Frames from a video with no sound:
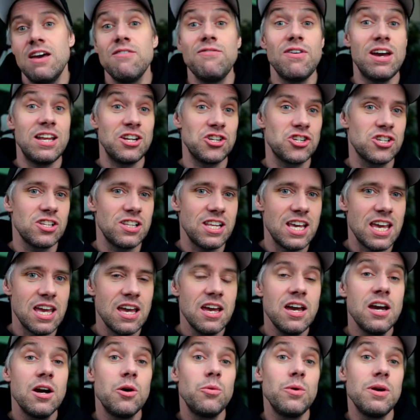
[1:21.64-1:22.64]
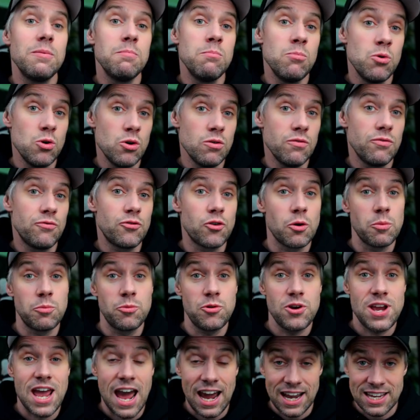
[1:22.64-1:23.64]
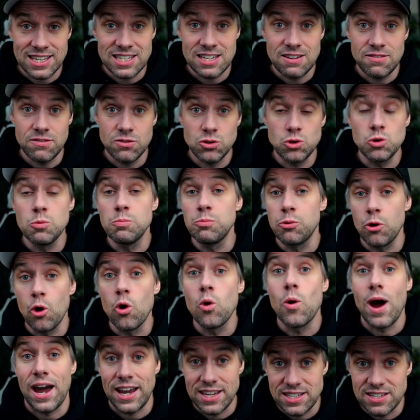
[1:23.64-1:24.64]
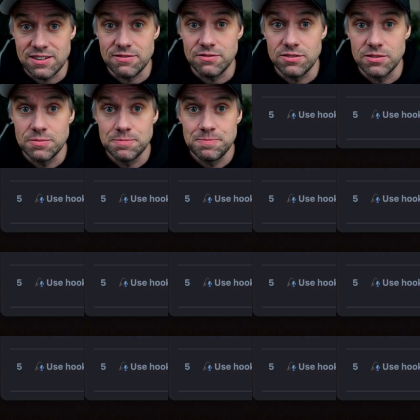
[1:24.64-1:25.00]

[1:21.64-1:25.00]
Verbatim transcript: Eventually, we move from reactive to proactive.